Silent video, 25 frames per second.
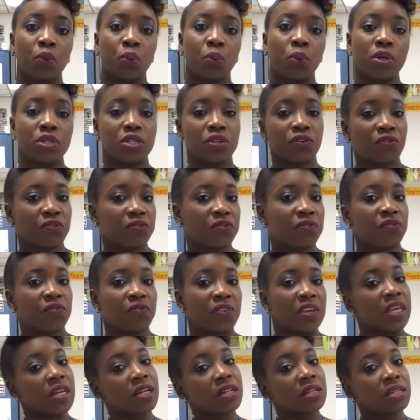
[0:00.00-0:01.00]
would you
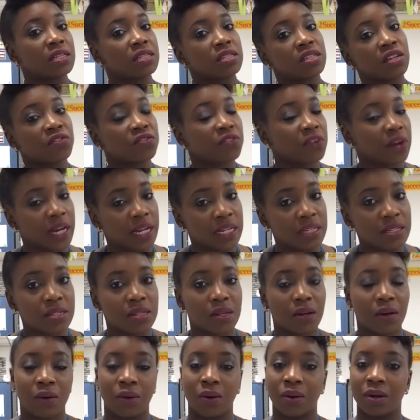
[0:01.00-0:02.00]
feel
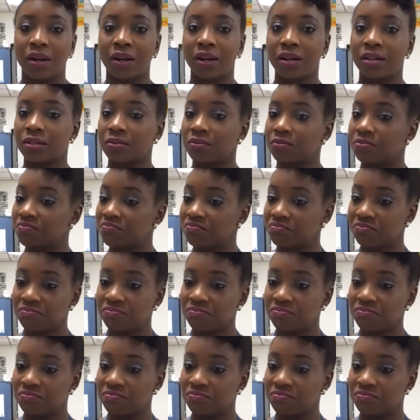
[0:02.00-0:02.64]
indifferent or